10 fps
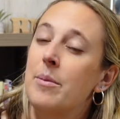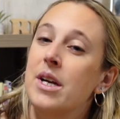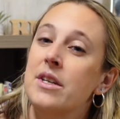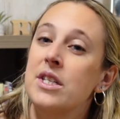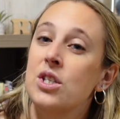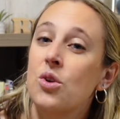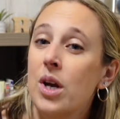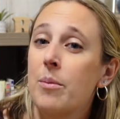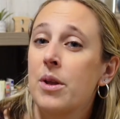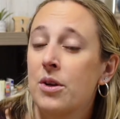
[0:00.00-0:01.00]
because his
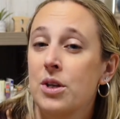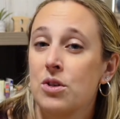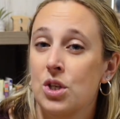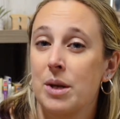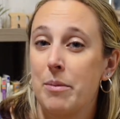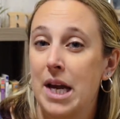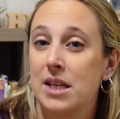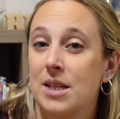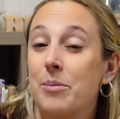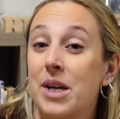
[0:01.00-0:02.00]
grandmother usually makes
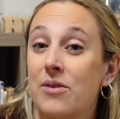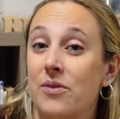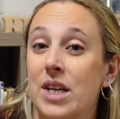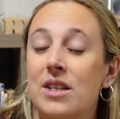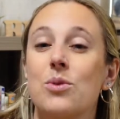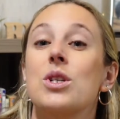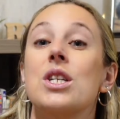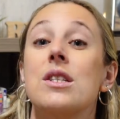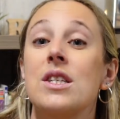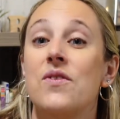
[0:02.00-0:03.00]
the big feast, which
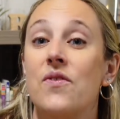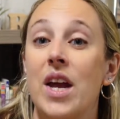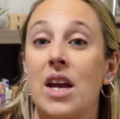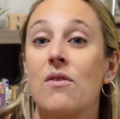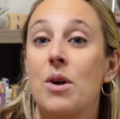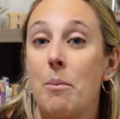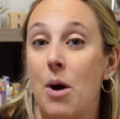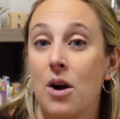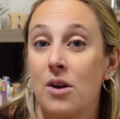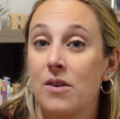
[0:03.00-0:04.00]
is his favorite
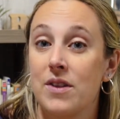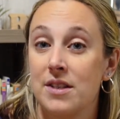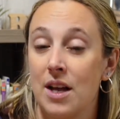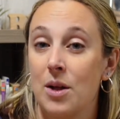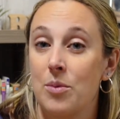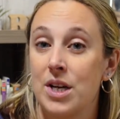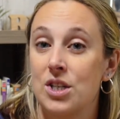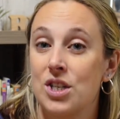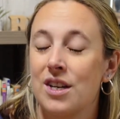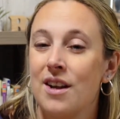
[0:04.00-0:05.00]
part of the
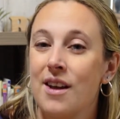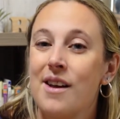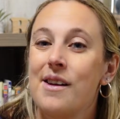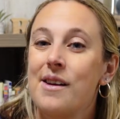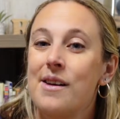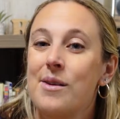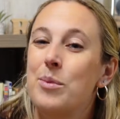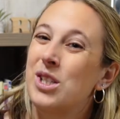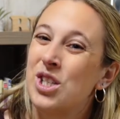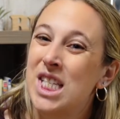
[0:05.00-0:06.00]
celebration,
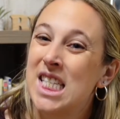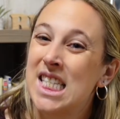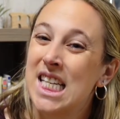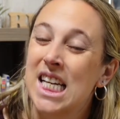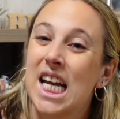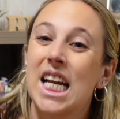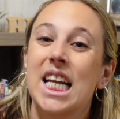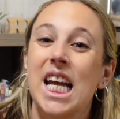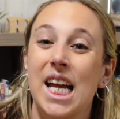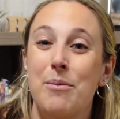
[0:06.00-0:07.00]
but she's sick and
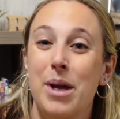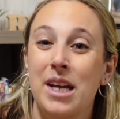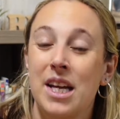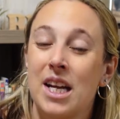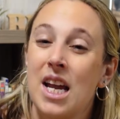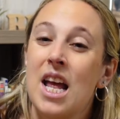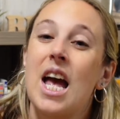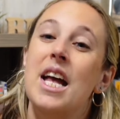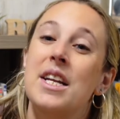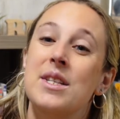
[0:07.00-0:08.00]
can't make it,
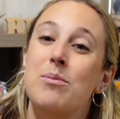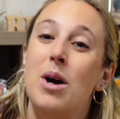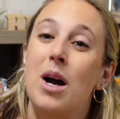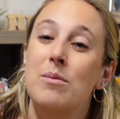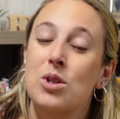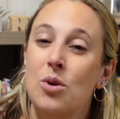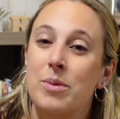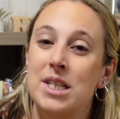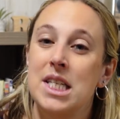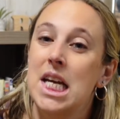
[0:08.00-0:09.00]
and his mom's so
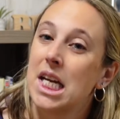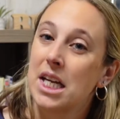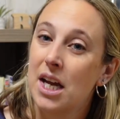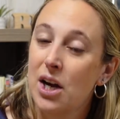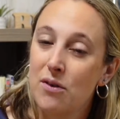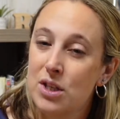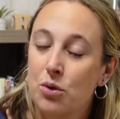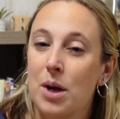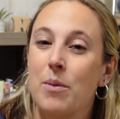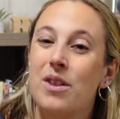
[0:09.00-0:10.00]
busy taking care of his
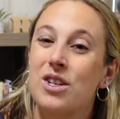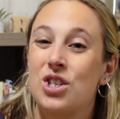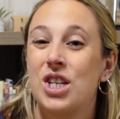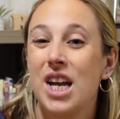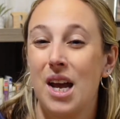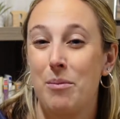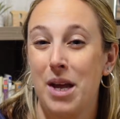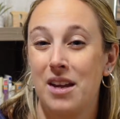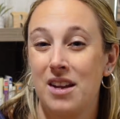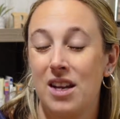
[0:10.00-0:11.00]
grandmother, she can't
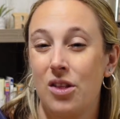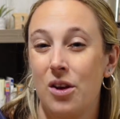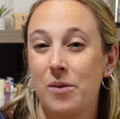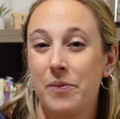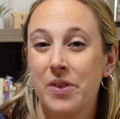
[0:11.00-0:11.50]
make it either.